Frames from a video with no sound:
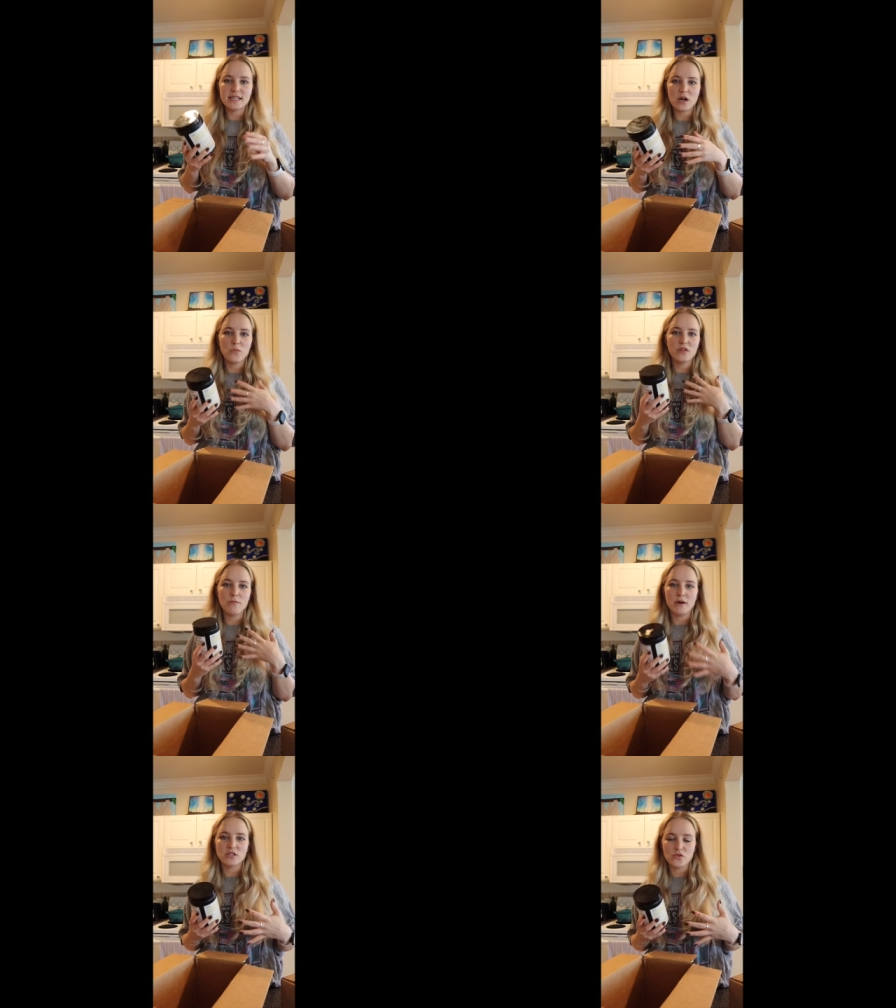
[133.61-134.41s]
They help with
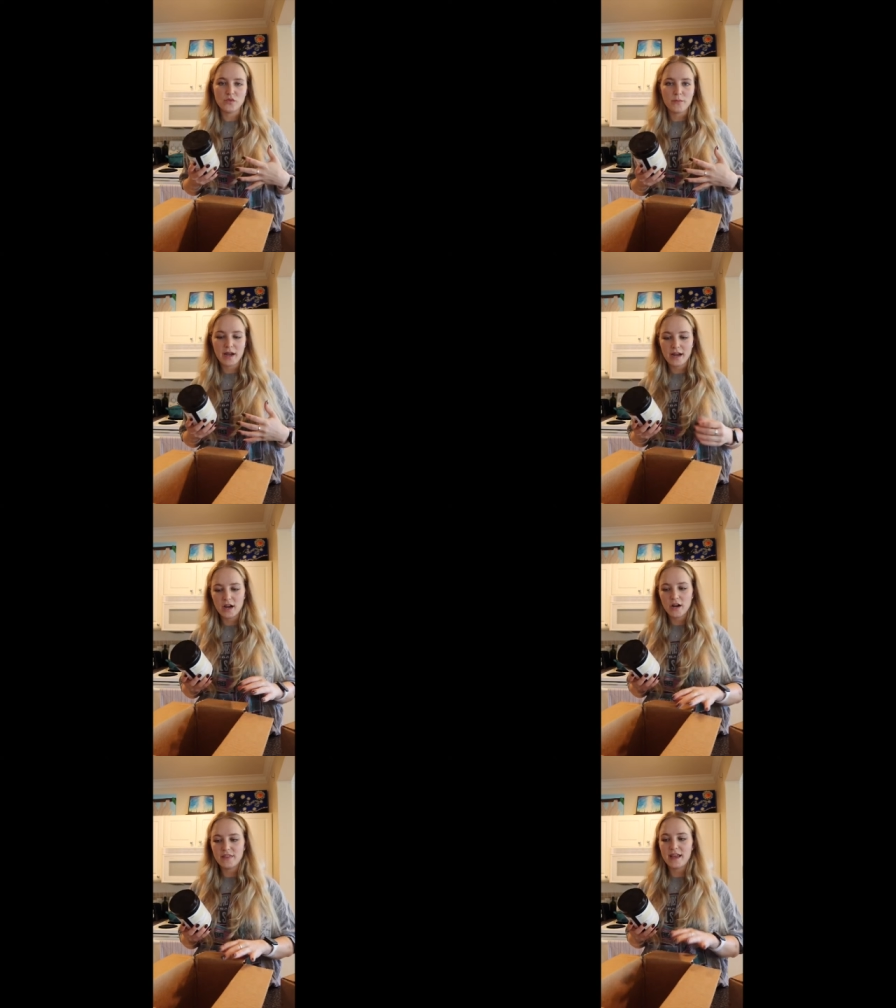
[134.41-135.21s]
muscle
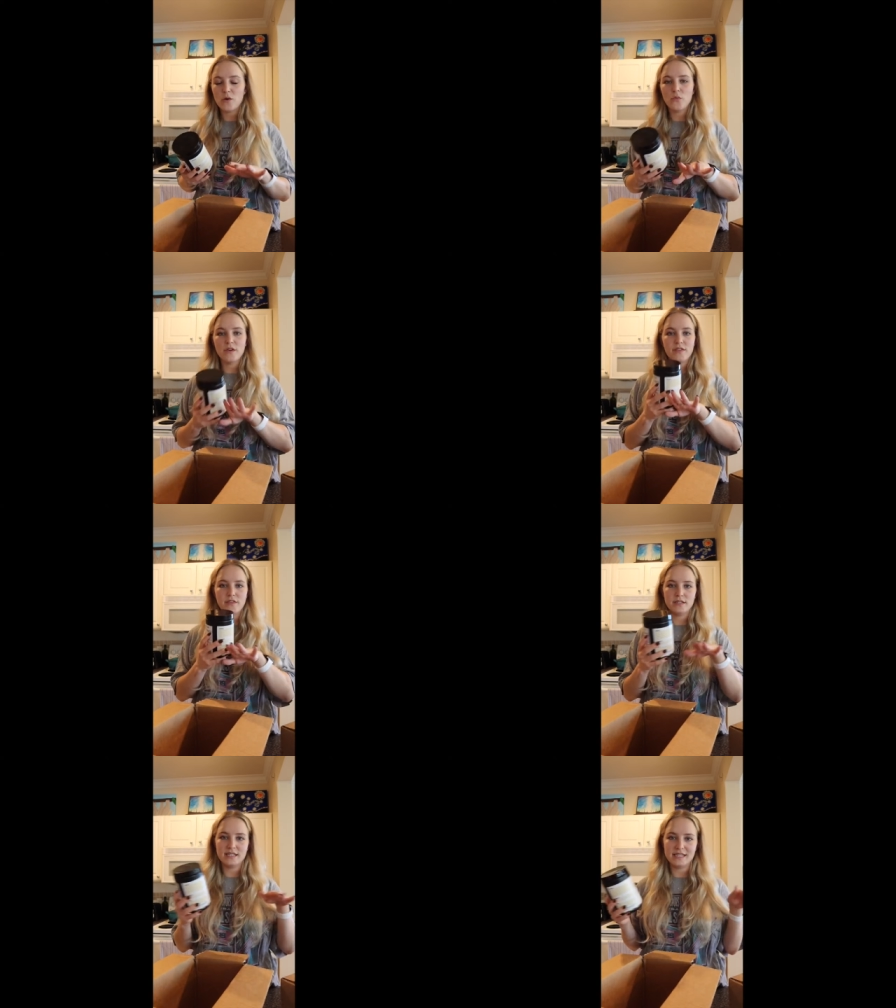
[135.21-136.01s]
repair, they help with
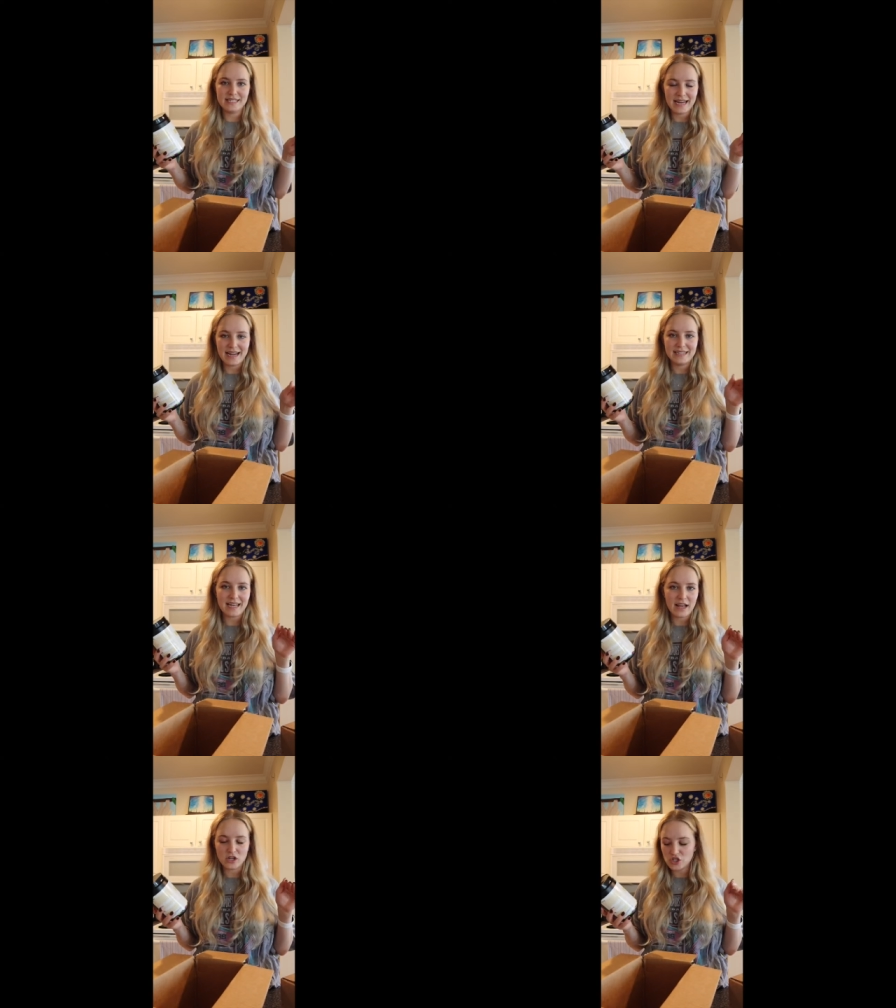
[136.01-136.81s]
sustained
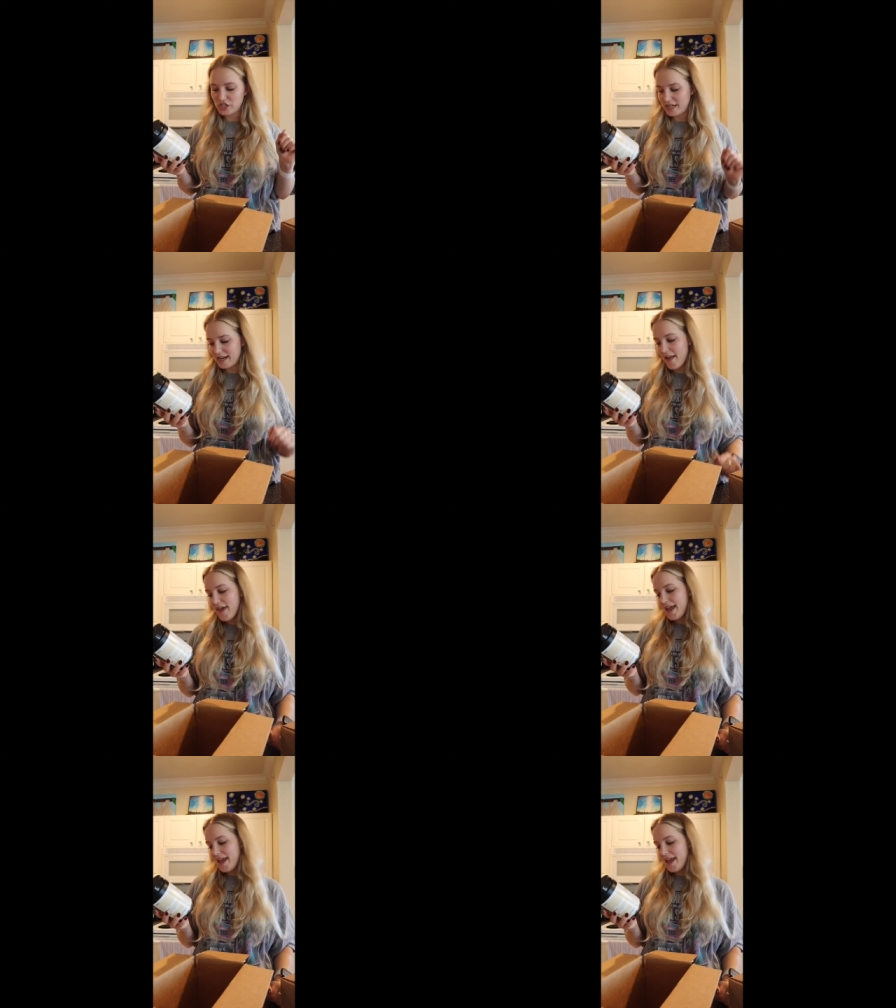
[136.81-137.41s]
energy,